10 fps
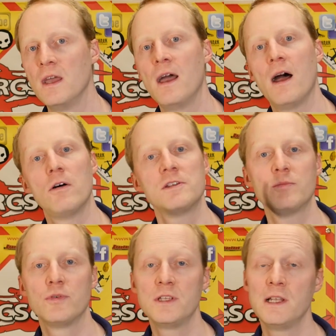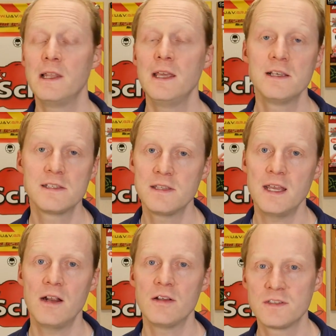I also put in links
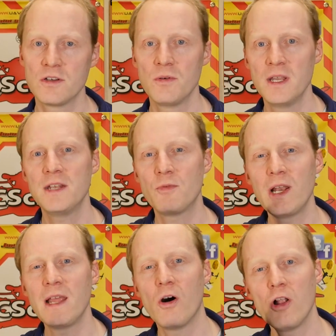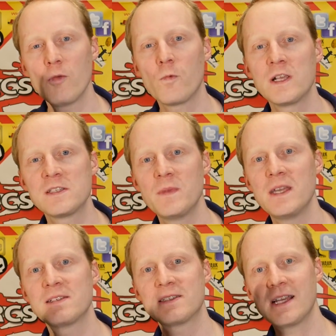there, so it really always
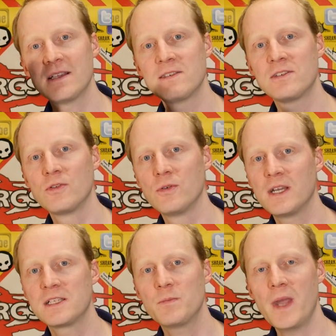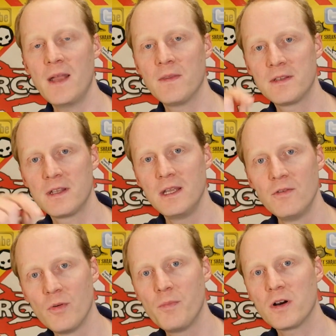makes sense to expand that
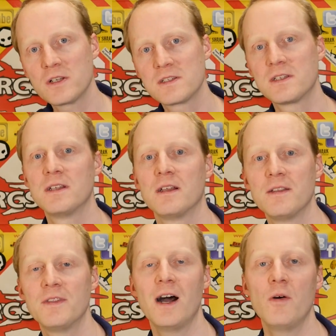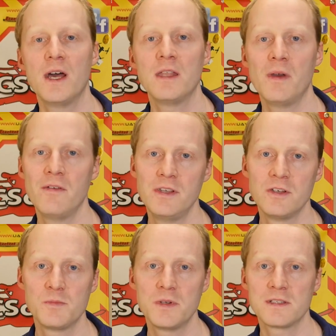info box down under my
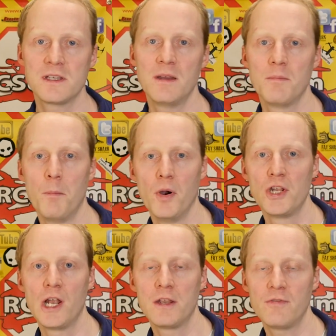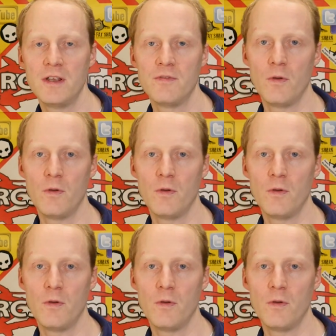videos, because I put a lot of info